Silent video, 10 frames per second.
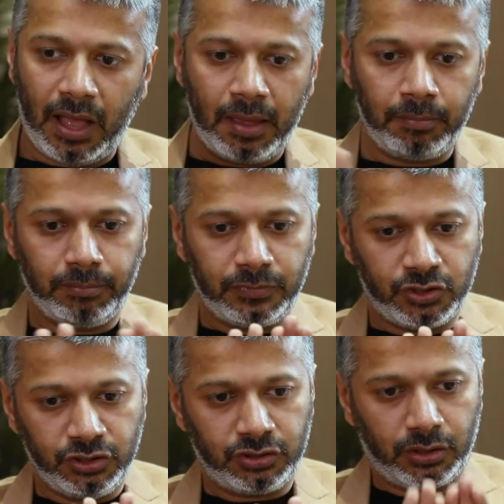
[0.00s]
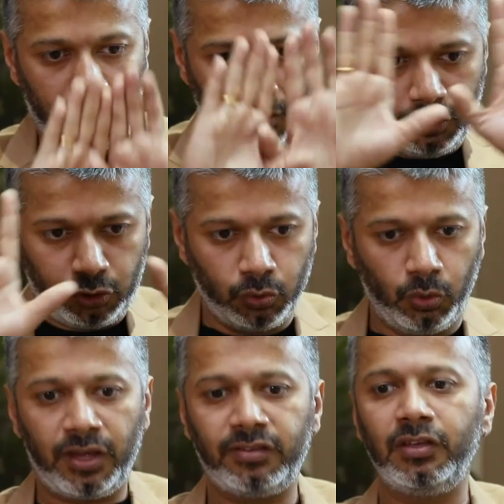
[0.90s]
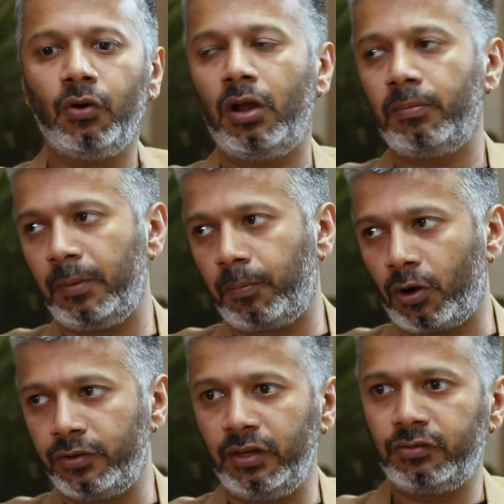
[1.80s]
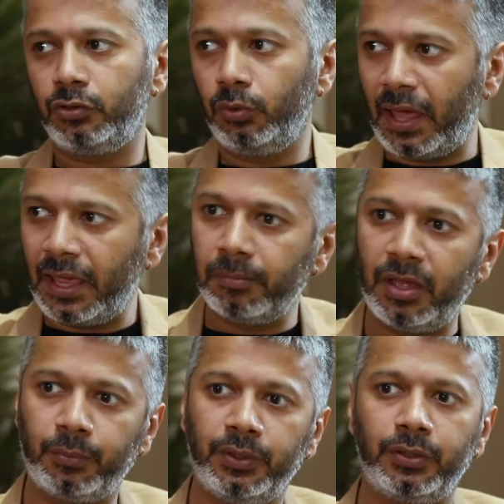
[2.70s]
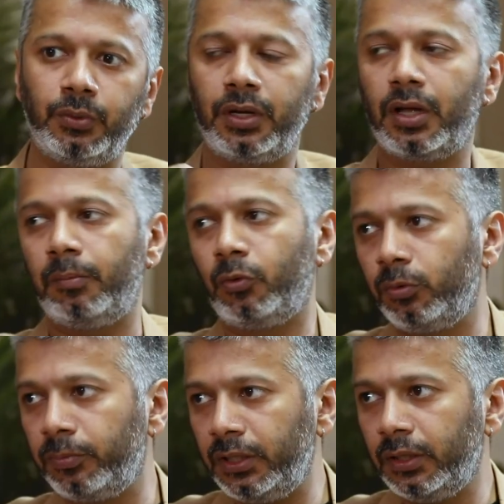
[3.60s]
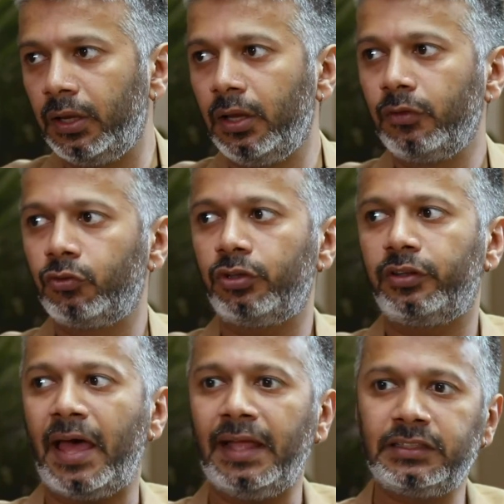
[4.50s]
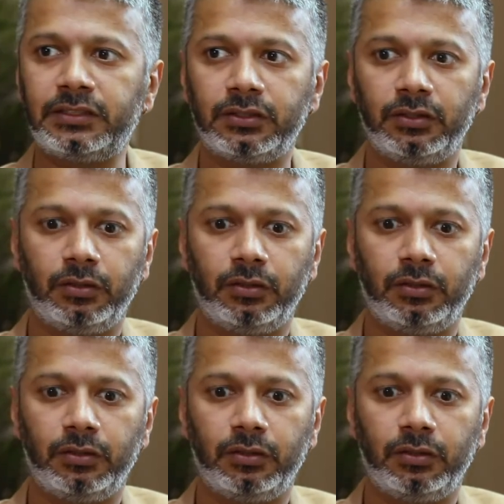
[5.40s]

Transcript: i'm just showcasing all my projects you like my work you can come to me right. so that's